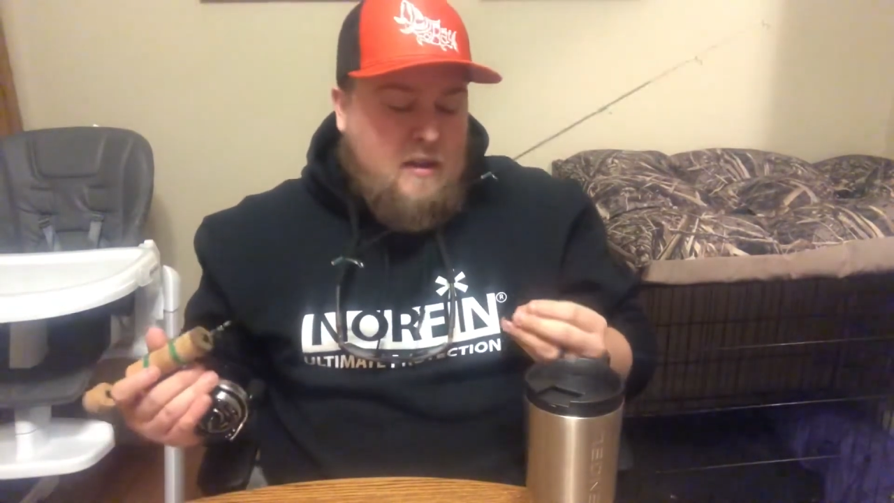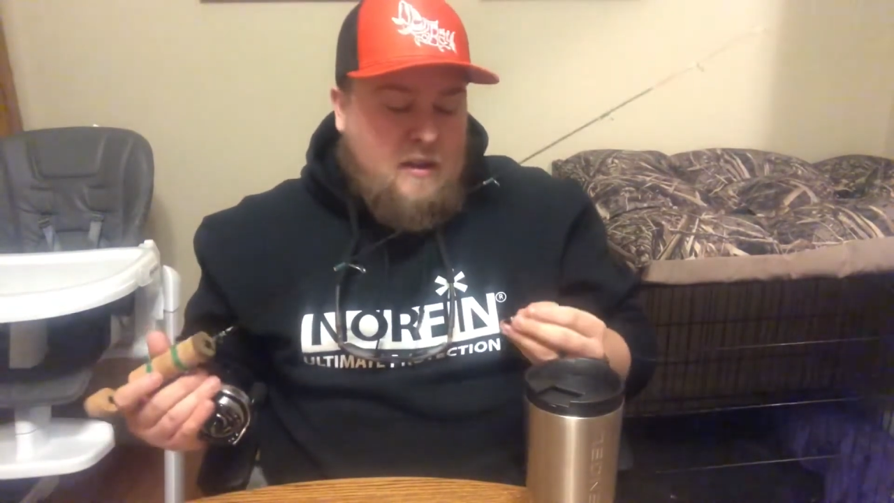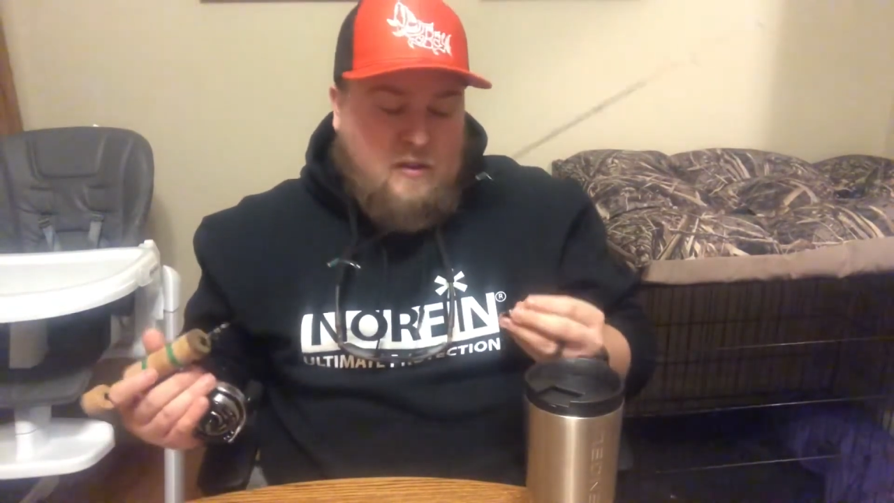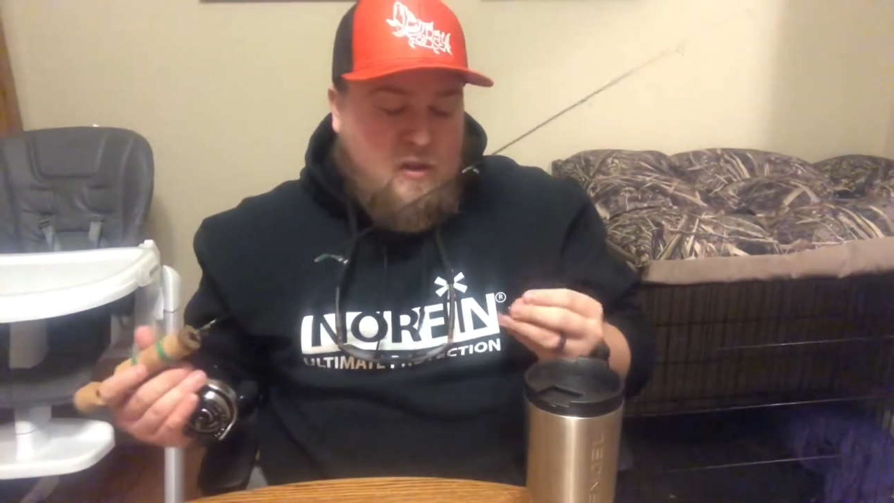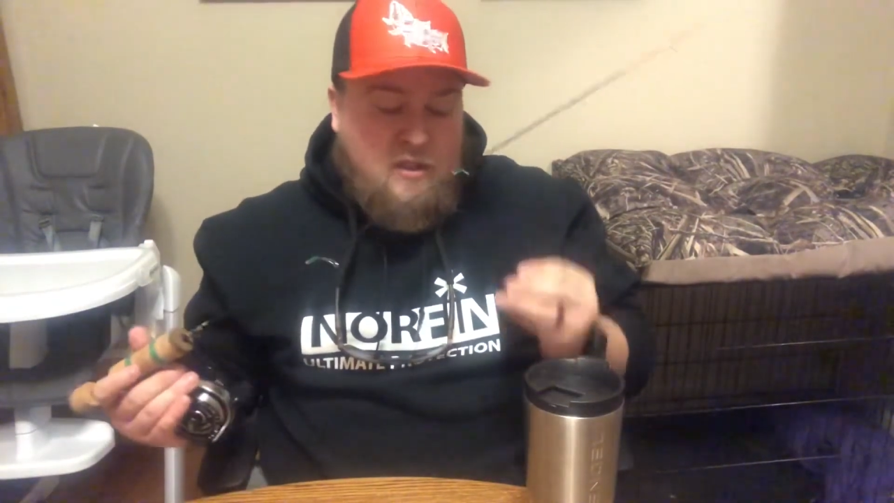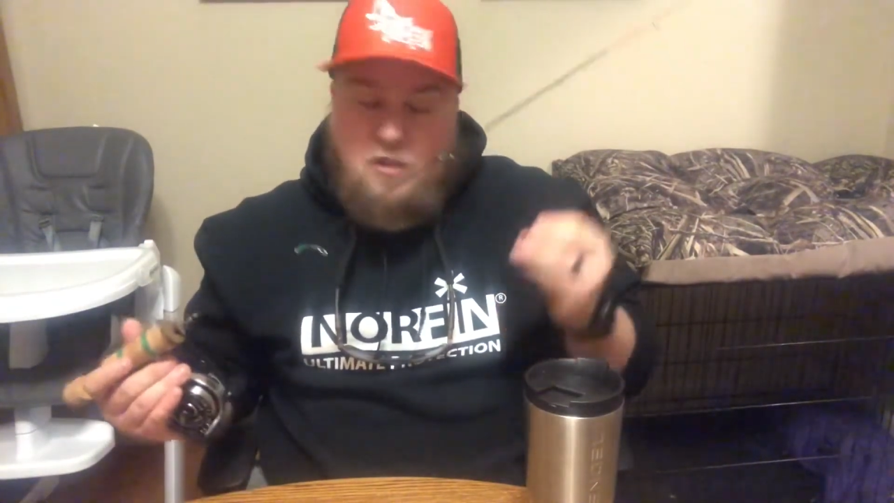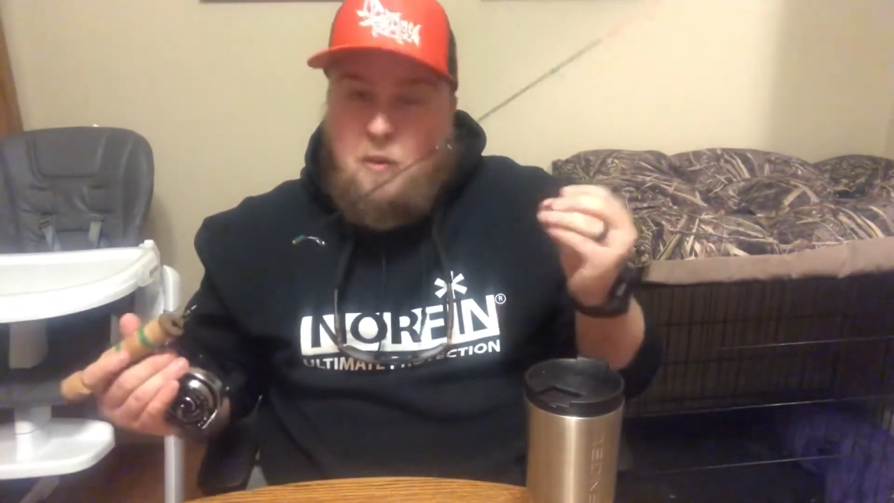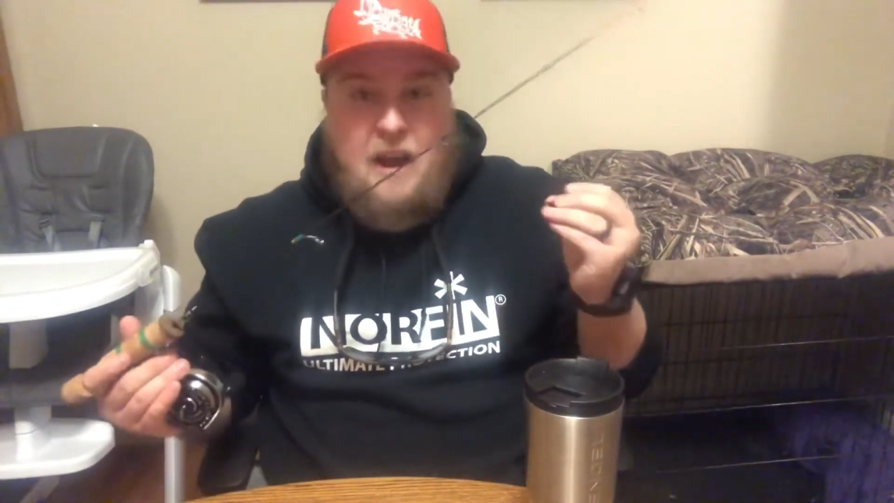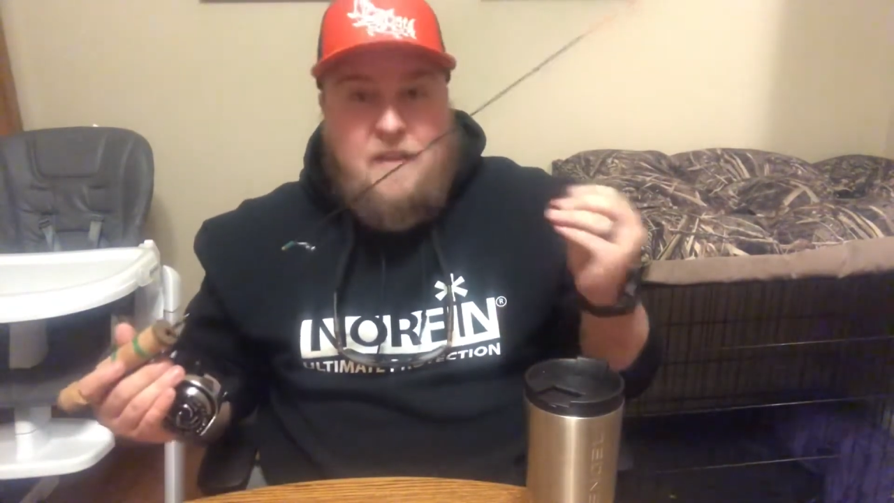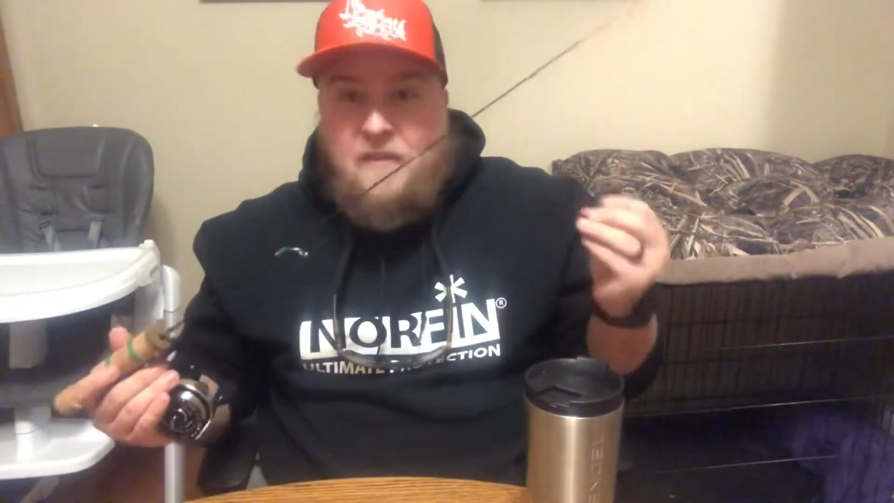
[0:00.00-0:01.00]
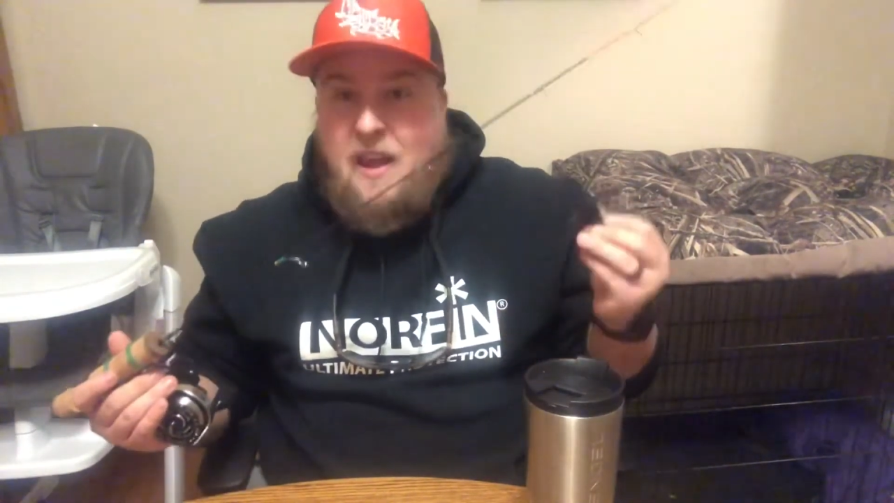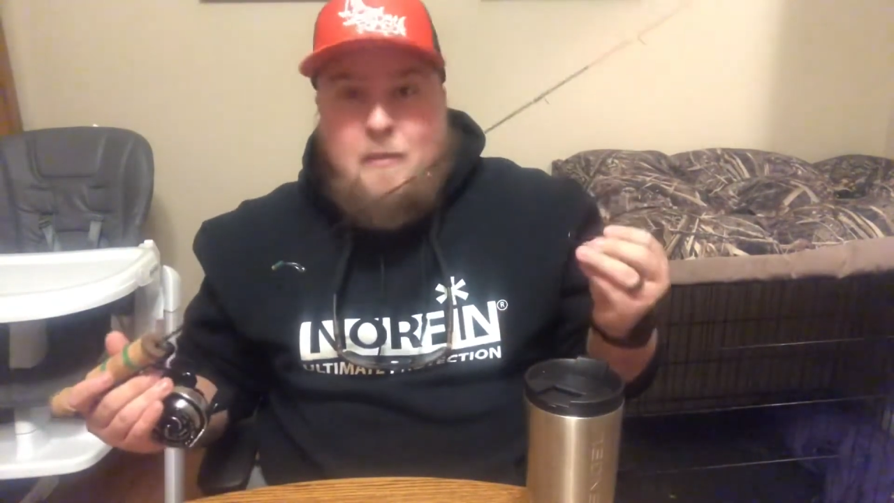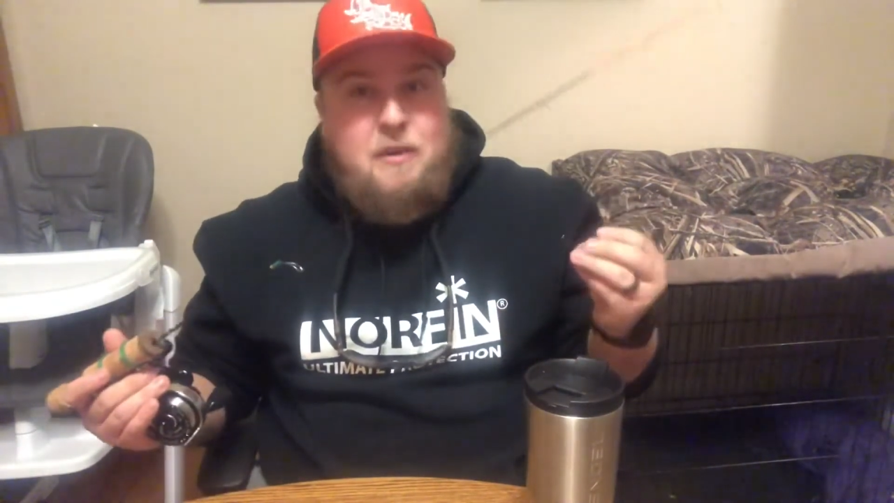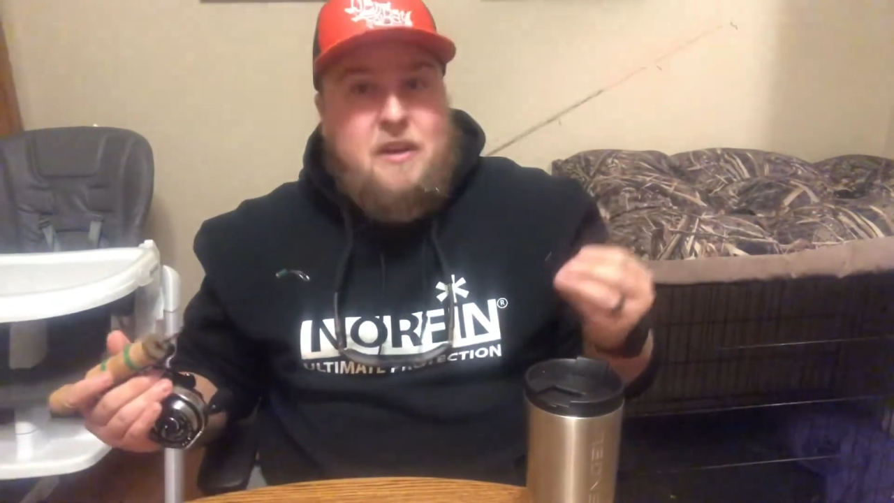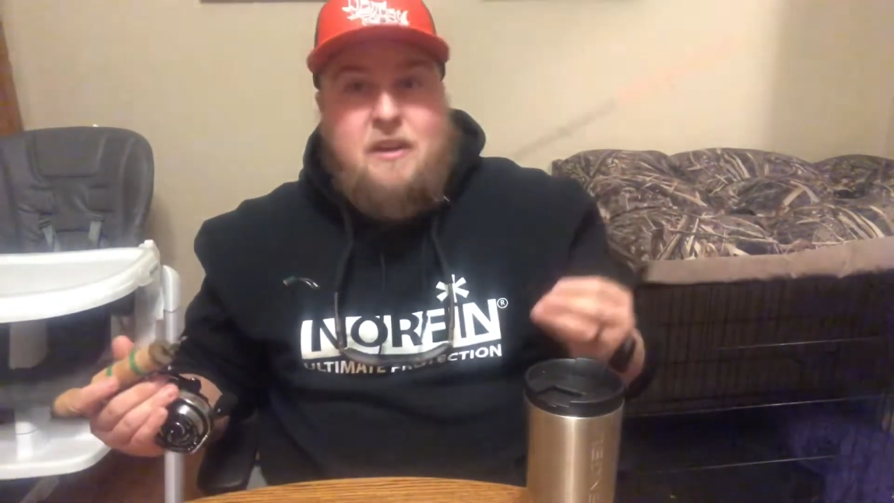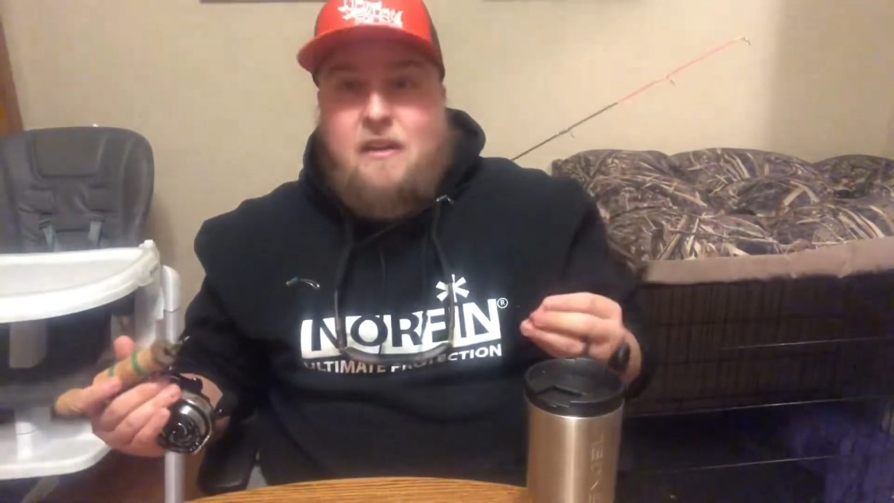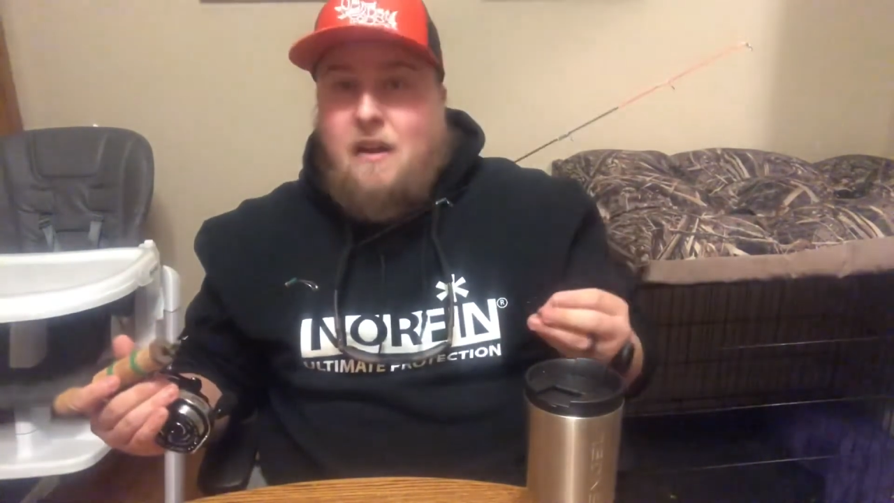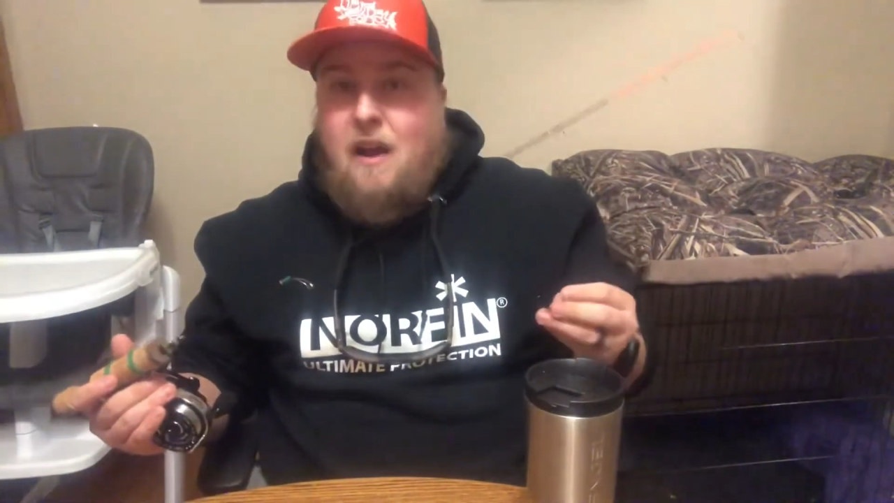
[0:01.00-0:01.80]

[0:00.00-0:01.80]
So this is what I've named it.